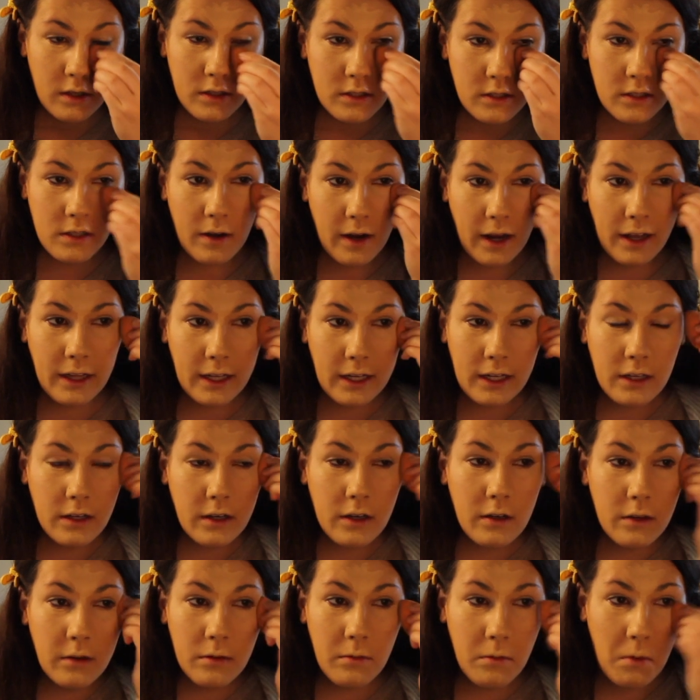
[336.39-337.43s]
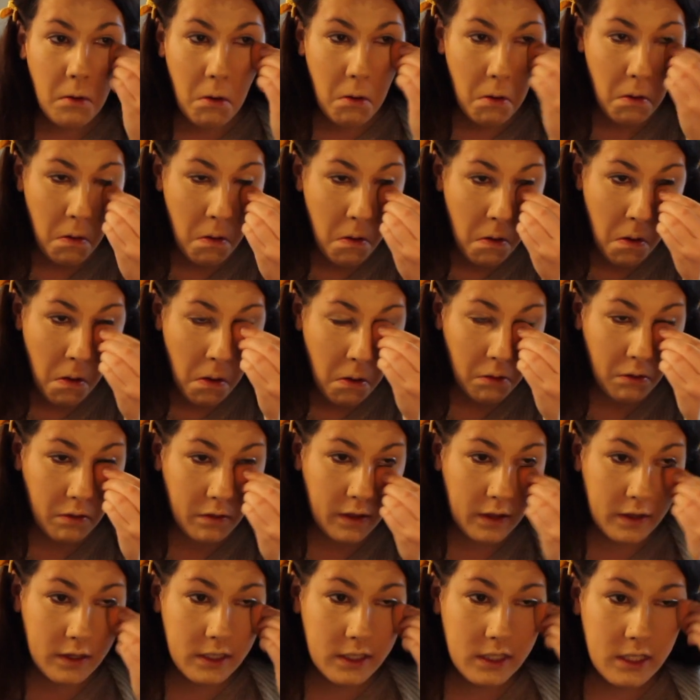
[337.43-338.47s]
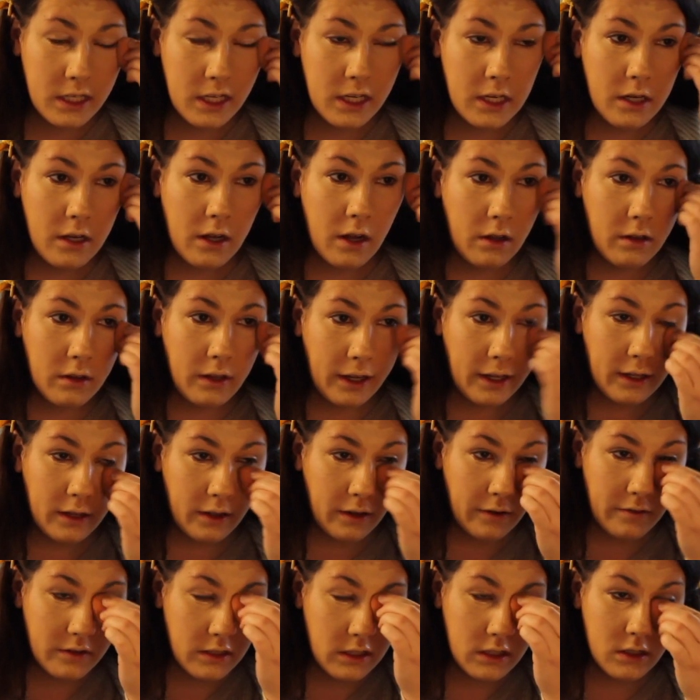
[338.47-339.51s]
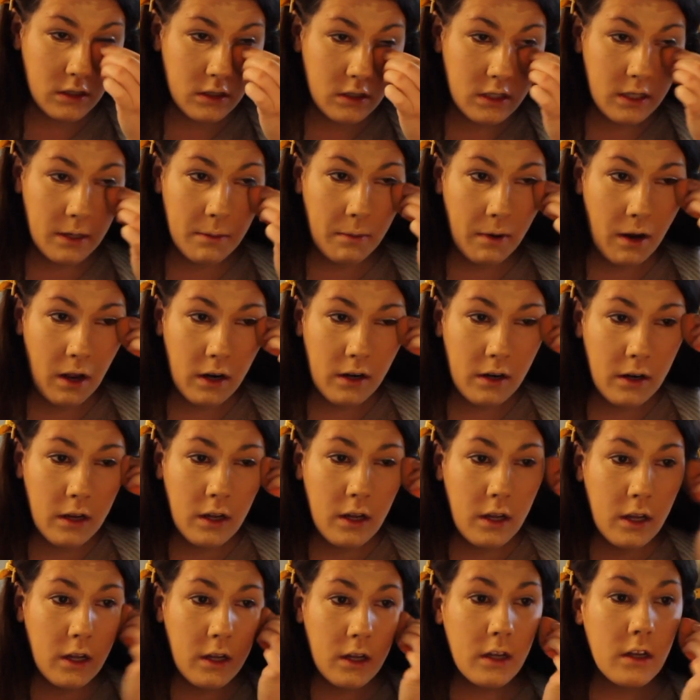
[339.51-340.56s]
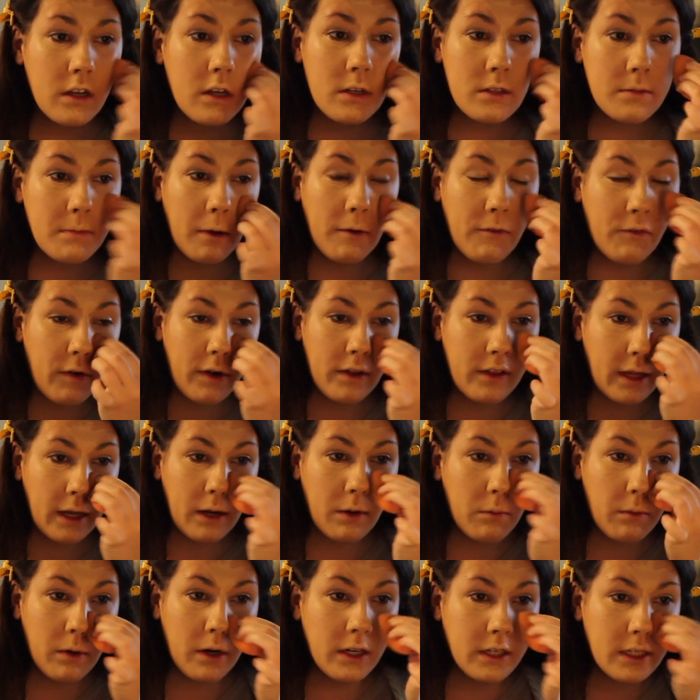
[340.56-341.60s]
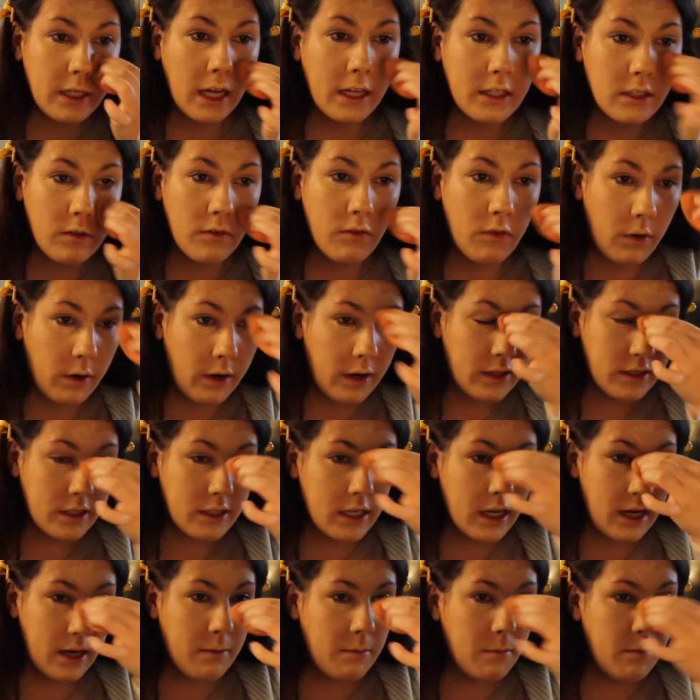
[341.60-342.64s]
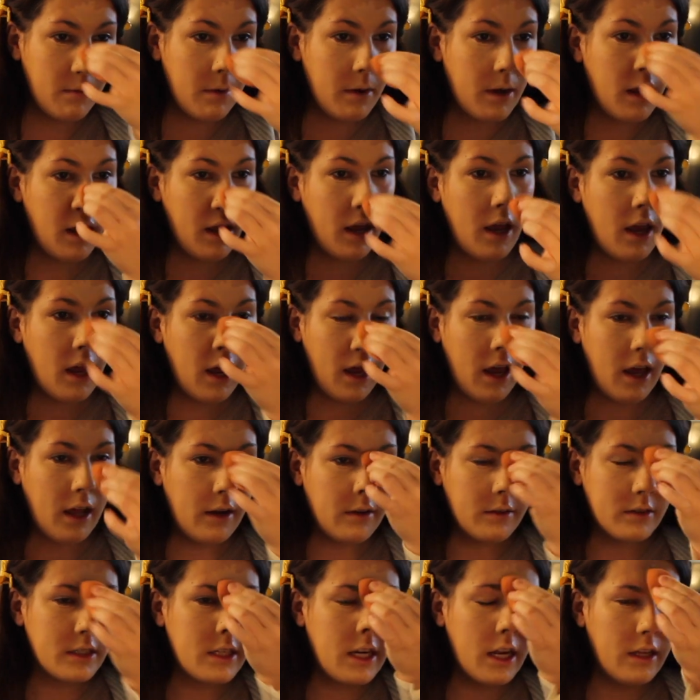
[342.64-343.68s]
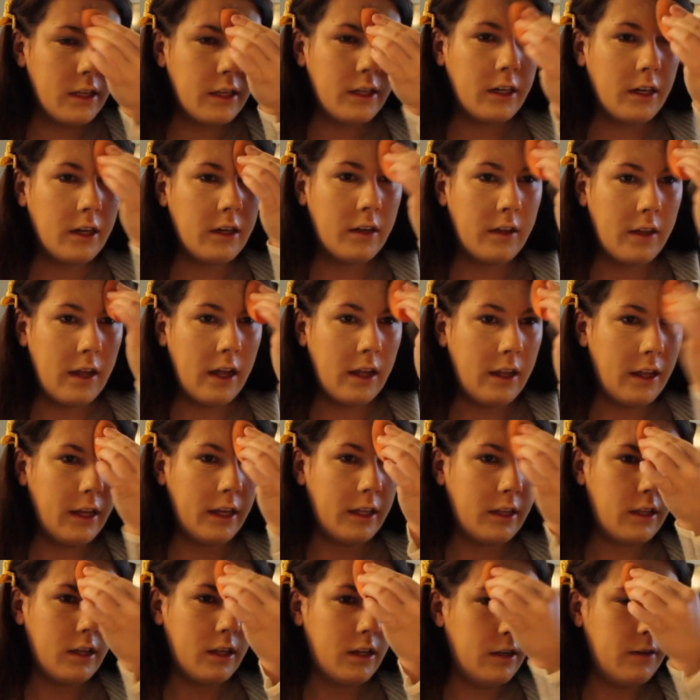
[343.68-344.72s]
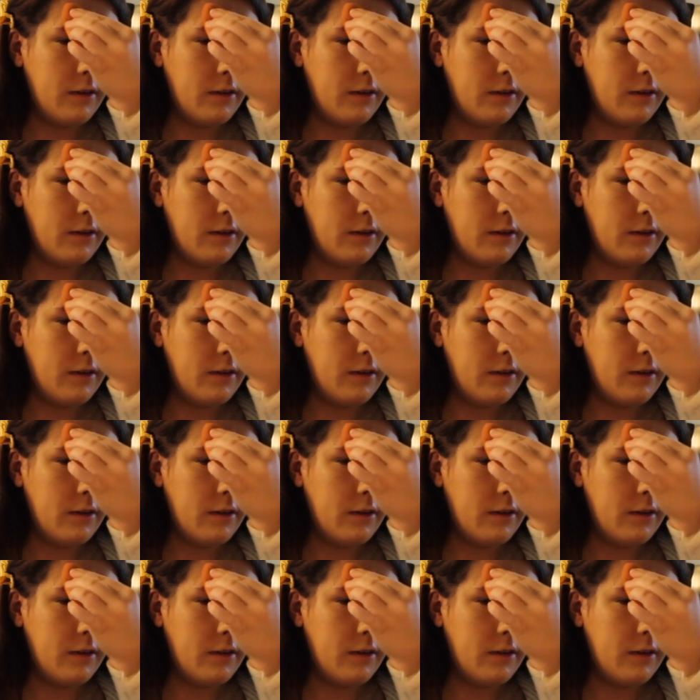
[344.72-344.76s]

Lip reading: So I like knew that the CEO like lived in Tiburon, because my friend like worked at Sephora at the time, and I was telling her that like